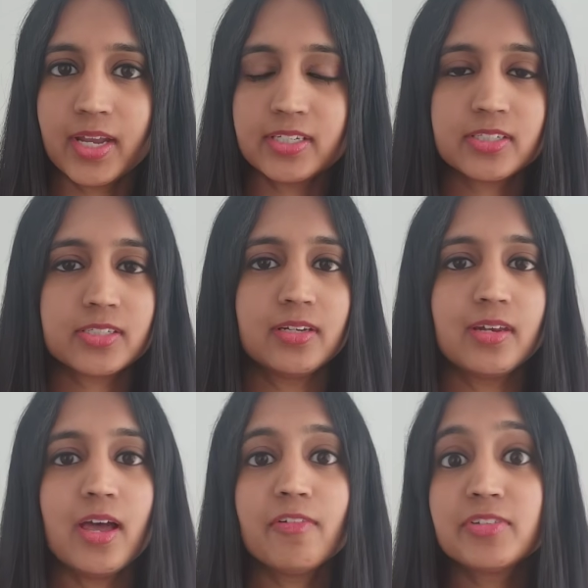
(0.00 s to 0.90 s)
It
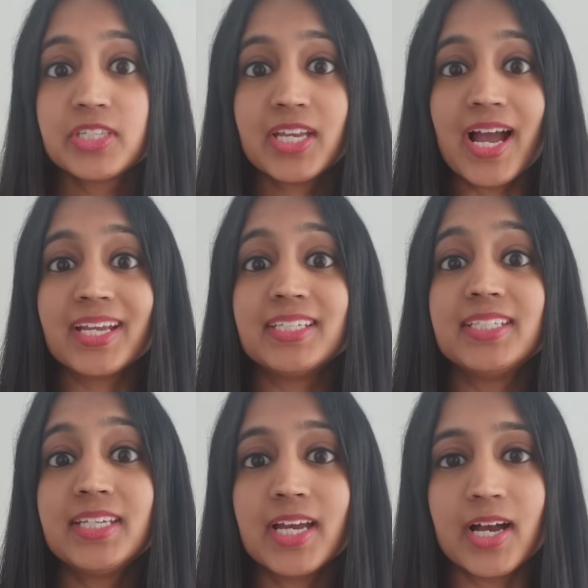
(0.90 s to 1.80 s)
loves the
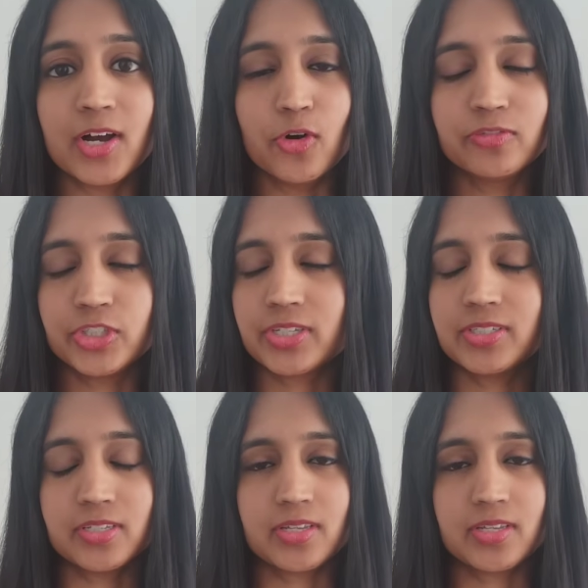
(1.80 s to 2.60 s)
idea of just